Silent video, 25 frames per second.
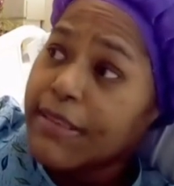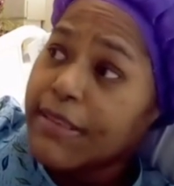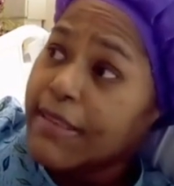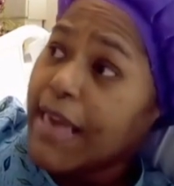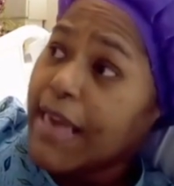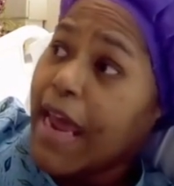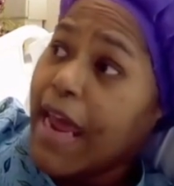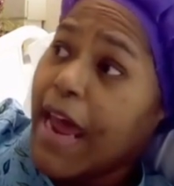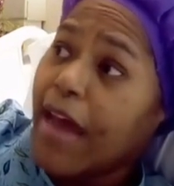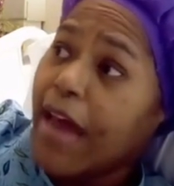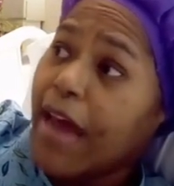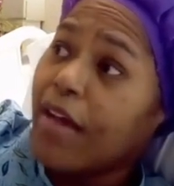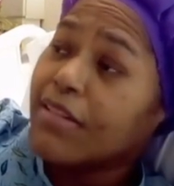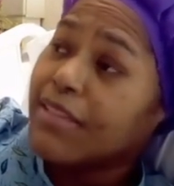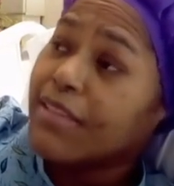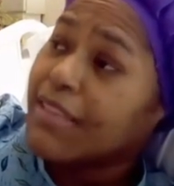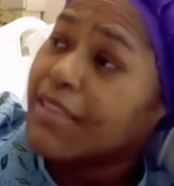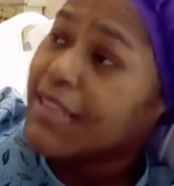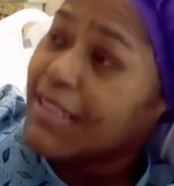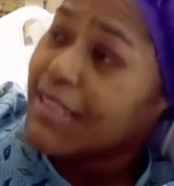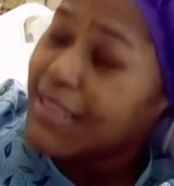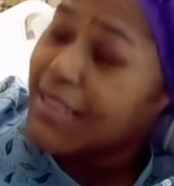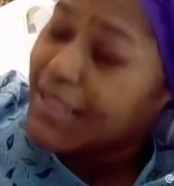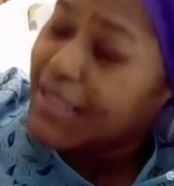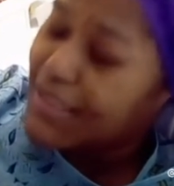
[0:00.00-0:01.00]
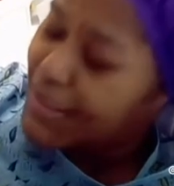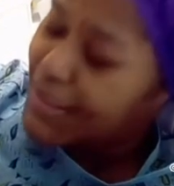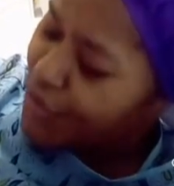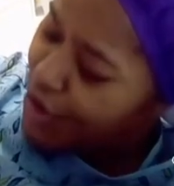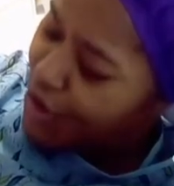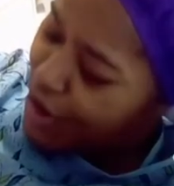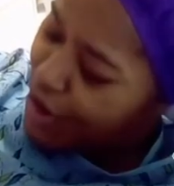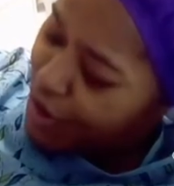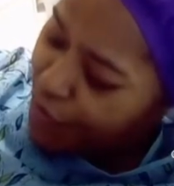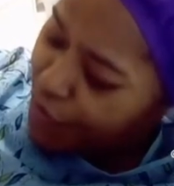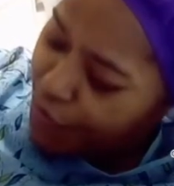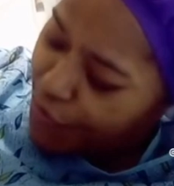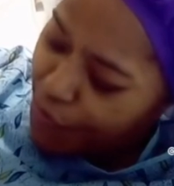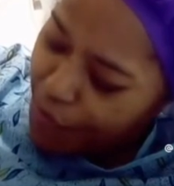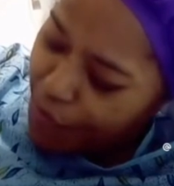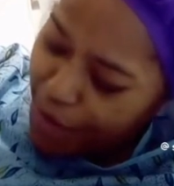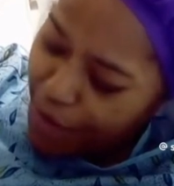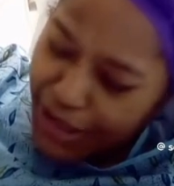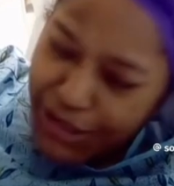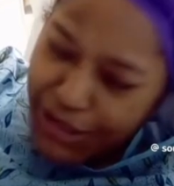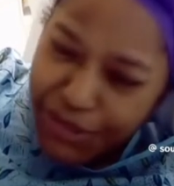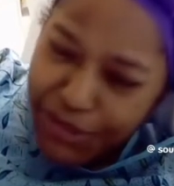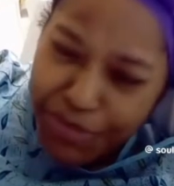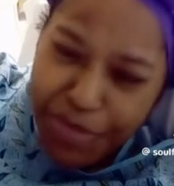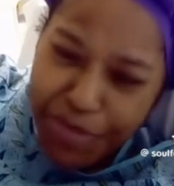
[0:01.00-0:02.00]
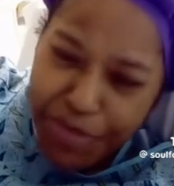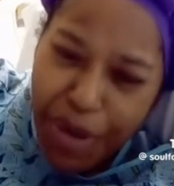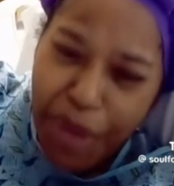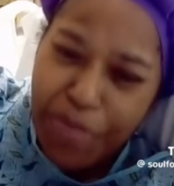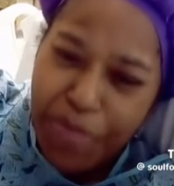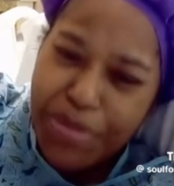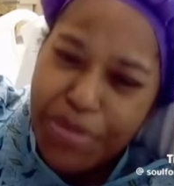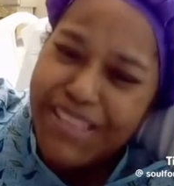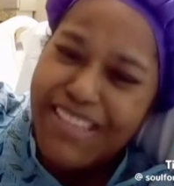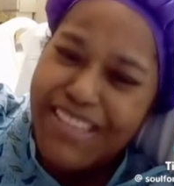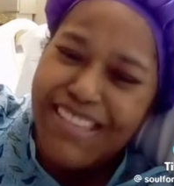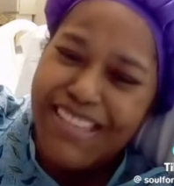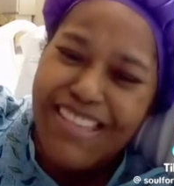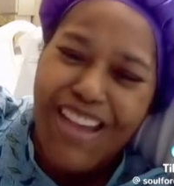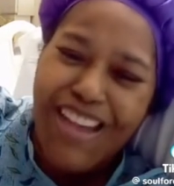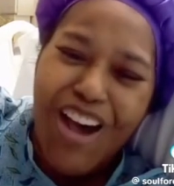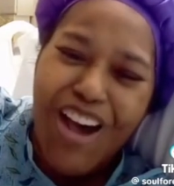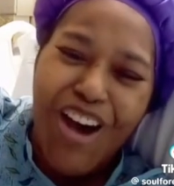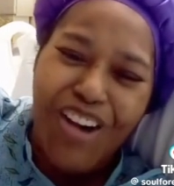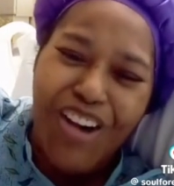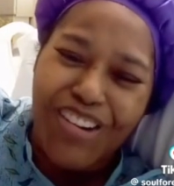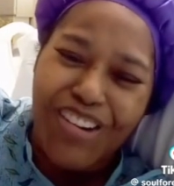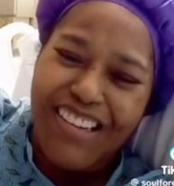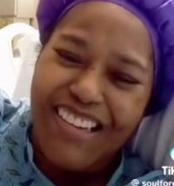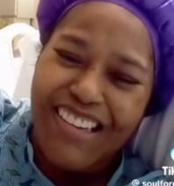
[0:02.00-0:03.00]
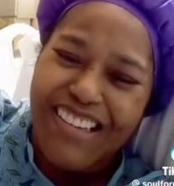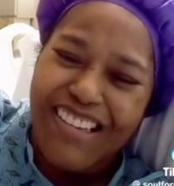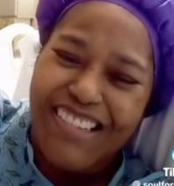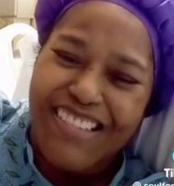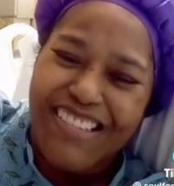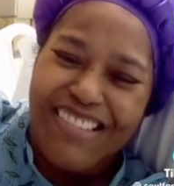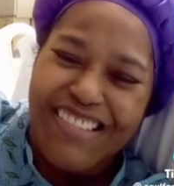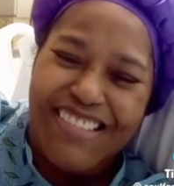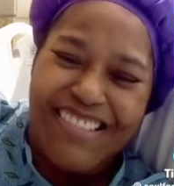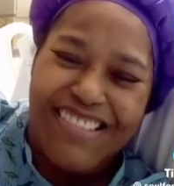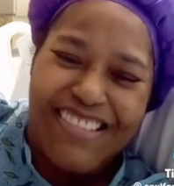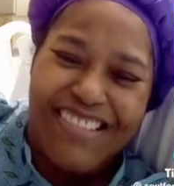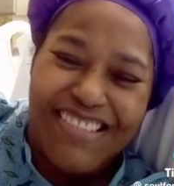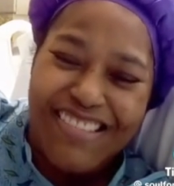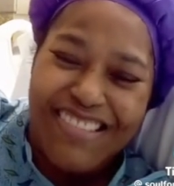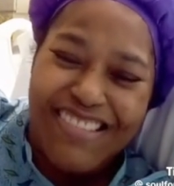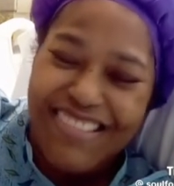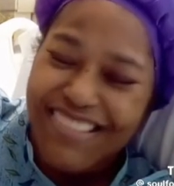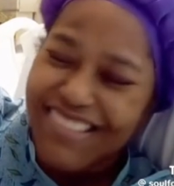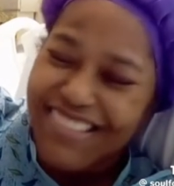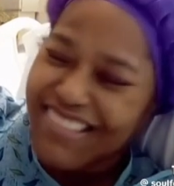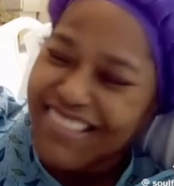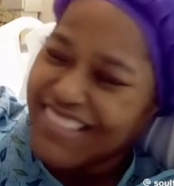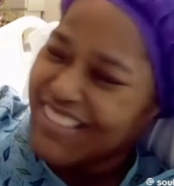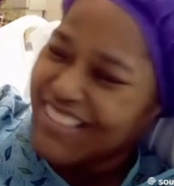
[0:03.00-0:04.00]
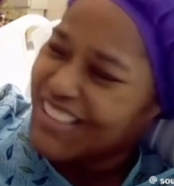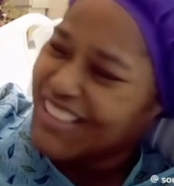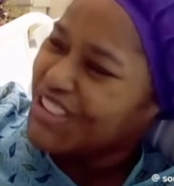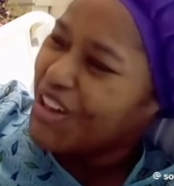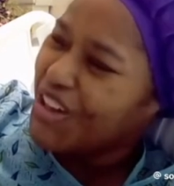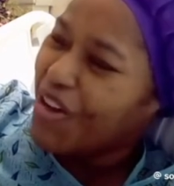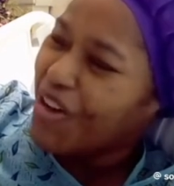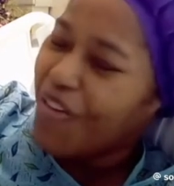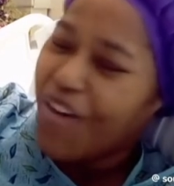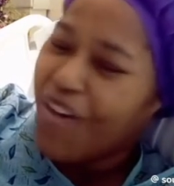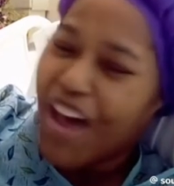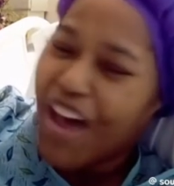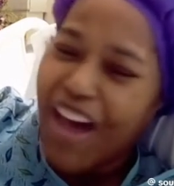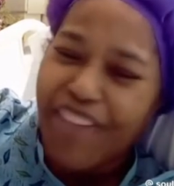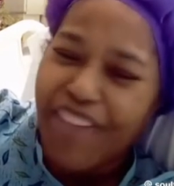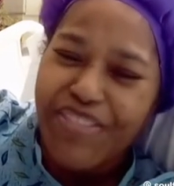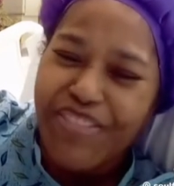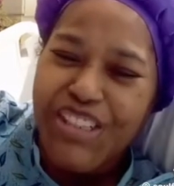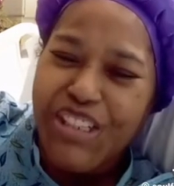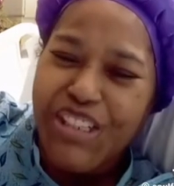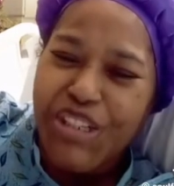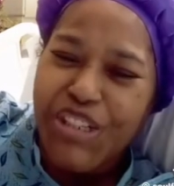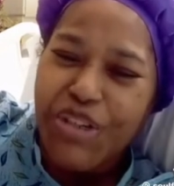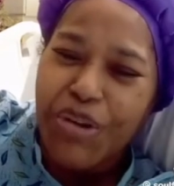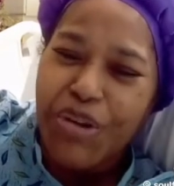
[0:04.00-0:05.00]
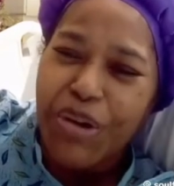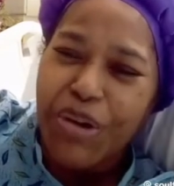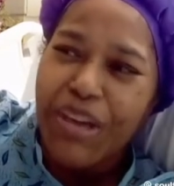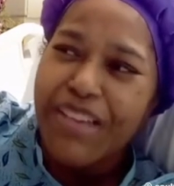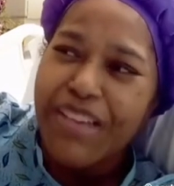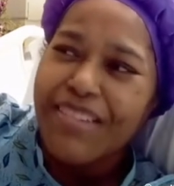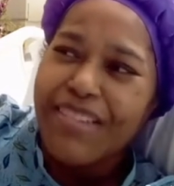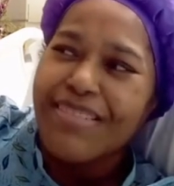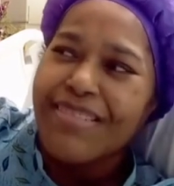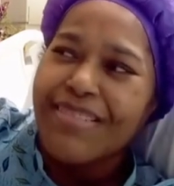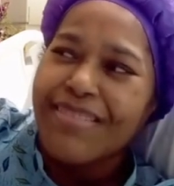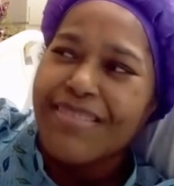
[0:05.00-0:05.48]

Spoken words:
Now, this is for information purposes only. You don't have to do it.